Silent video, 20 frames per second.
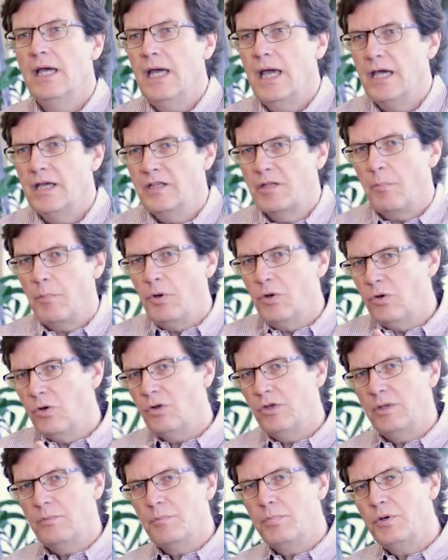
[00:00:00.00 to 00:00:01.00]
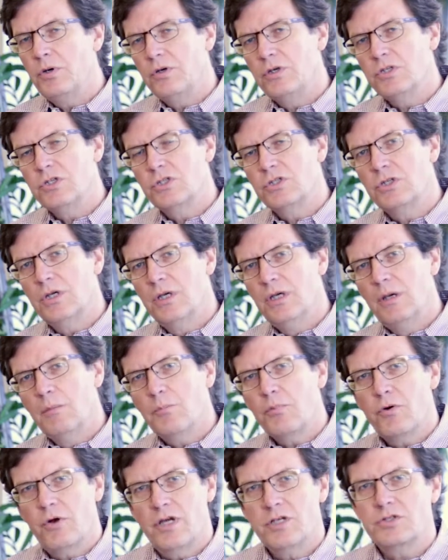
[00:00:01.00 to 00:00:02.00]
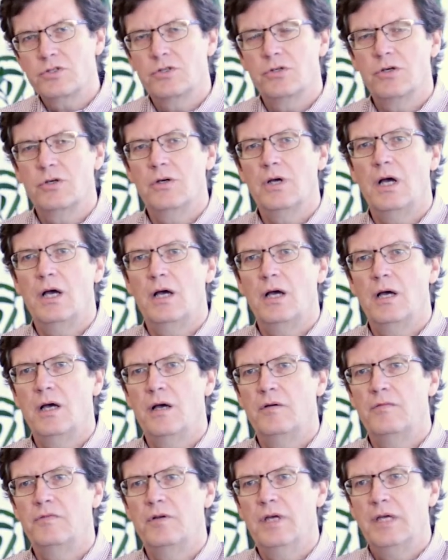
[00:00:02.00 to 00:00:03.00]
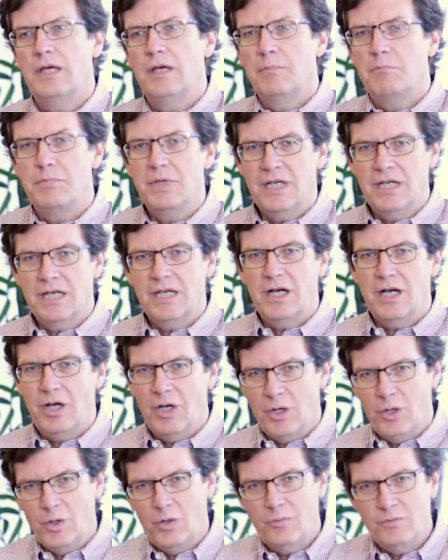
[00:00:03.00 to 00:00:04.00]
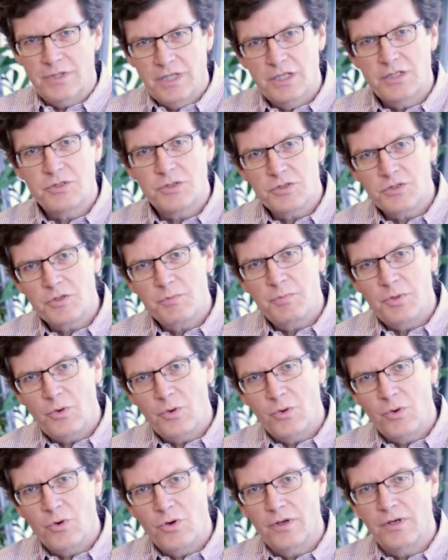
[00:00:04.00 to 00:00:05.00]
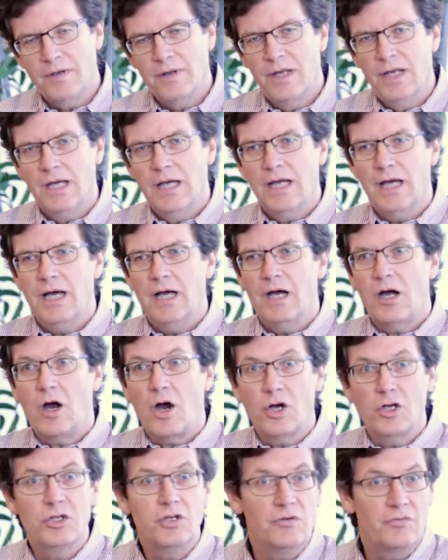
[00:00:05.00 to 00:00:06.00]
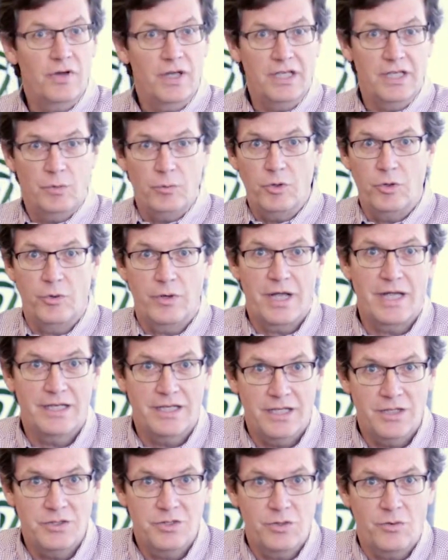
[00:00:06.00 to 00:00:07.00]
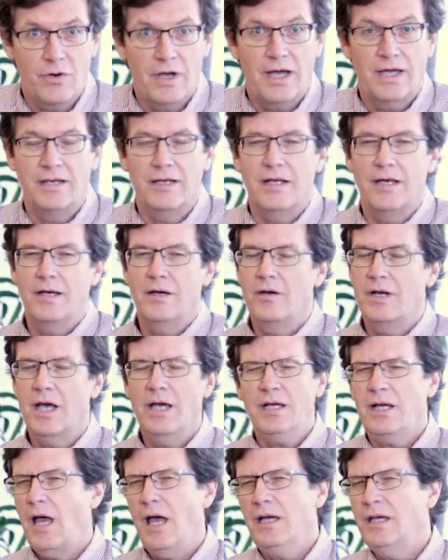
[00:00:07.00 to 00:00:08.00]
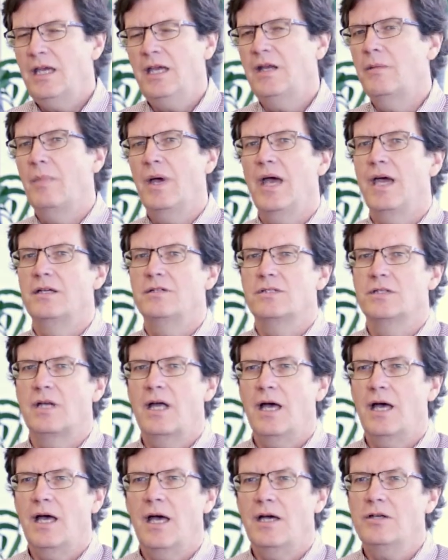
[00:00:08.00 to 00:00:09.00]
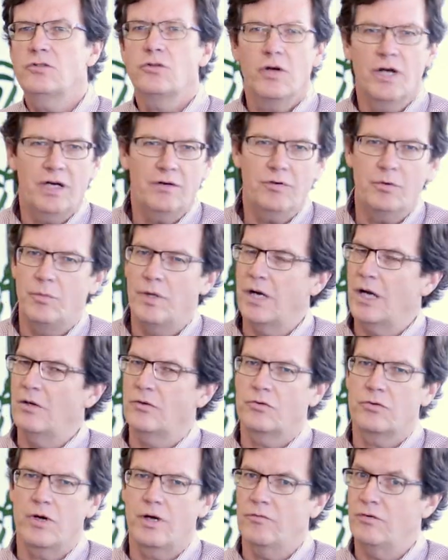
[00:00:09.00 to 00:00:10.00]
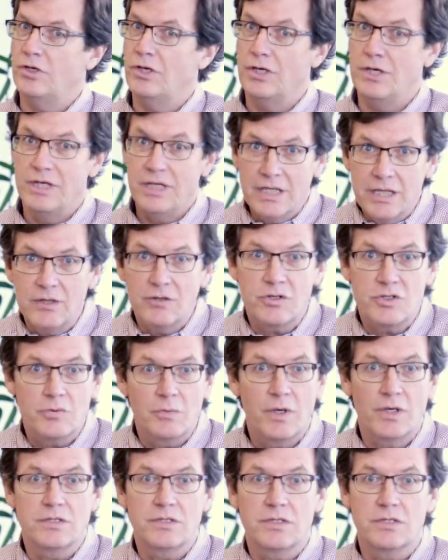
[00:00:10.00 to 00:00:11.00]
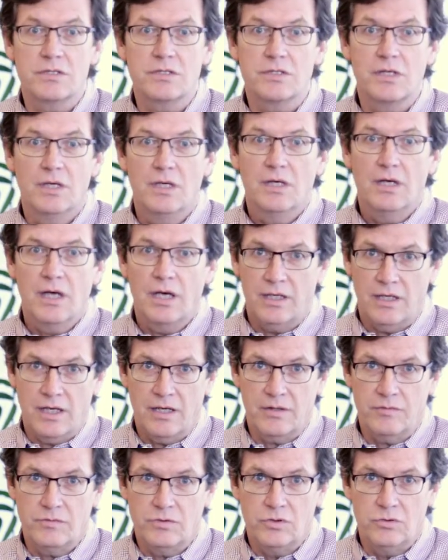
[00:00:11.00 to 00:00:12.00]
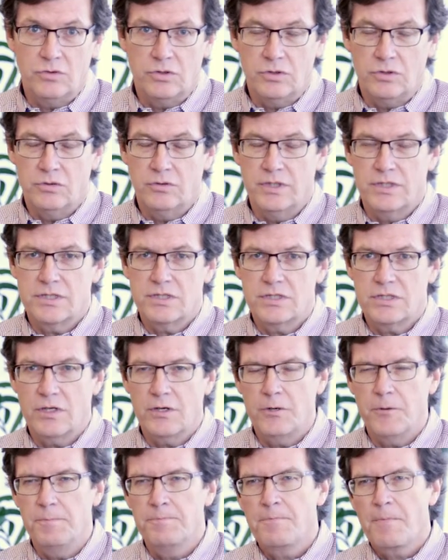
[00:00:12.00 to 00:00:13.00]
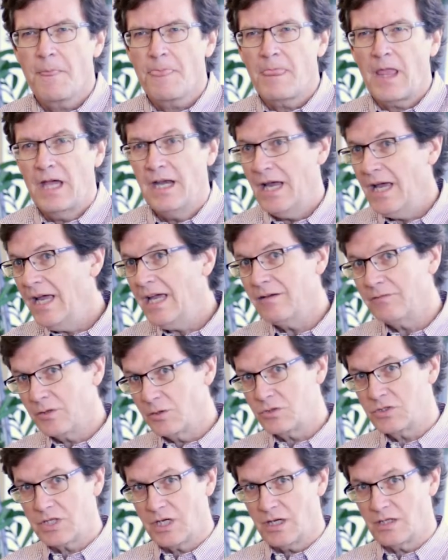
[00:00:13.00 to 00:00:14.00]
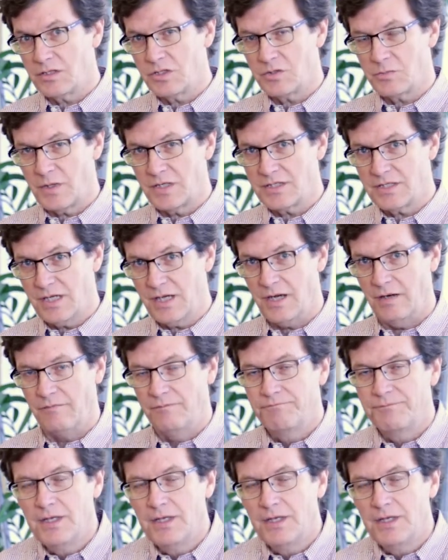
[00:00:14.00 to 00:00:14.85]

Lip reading: and the pull and push pressure of being at home, need your support, are you available when I need you right now? And I can't imagine. I travel, but I don't travel near as much as a lot of you do. And I have those challenges myself.